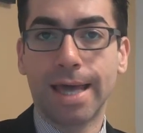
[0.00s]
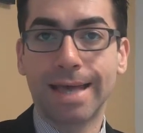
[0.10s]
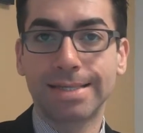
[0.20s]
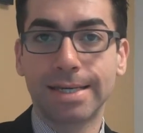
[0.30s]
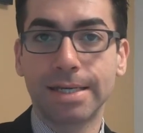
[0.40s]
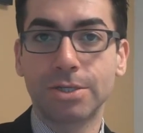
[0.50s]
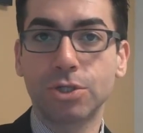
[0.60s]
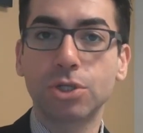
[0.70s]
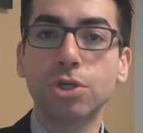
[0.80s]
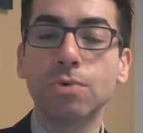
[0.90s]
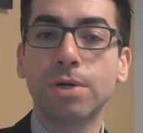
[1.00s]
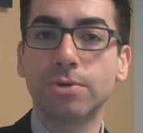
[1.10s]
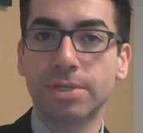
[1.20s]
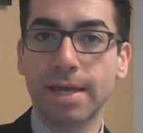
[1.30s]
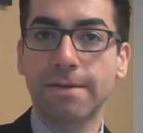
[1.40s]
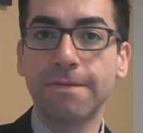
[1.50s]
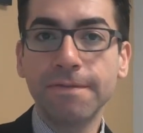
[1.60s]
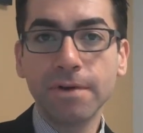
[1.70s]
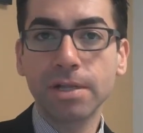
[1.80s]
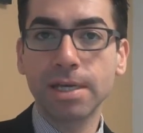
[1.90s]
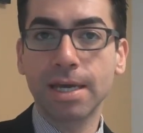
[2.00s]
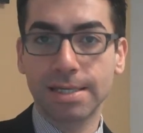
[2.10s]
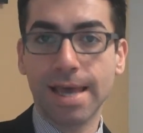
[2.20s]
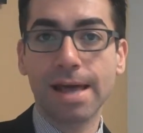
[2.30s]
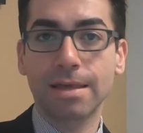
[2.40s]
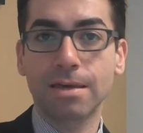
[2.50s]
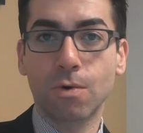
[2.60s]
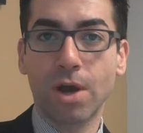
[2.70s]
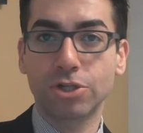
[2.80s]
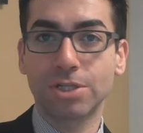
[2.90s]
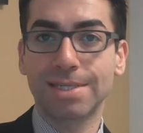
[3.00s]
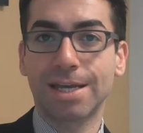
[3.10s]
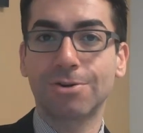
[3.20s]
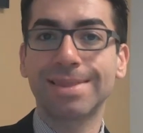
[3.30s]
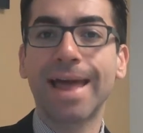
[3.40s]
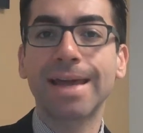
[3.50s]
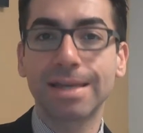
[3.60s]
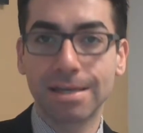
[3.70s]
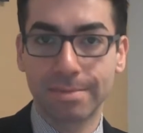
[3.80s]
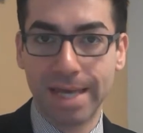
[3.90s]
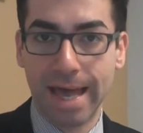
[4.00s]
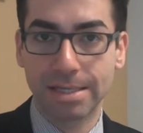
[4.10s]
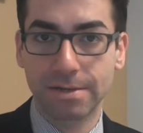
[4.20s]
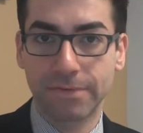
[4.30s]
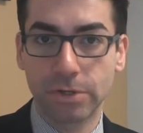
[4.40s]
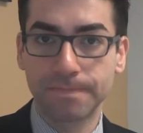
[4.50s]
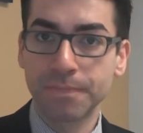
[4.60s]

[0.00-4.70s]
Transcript: as it is, just so you understand fully exactly the questions that are likely going to be asked of you.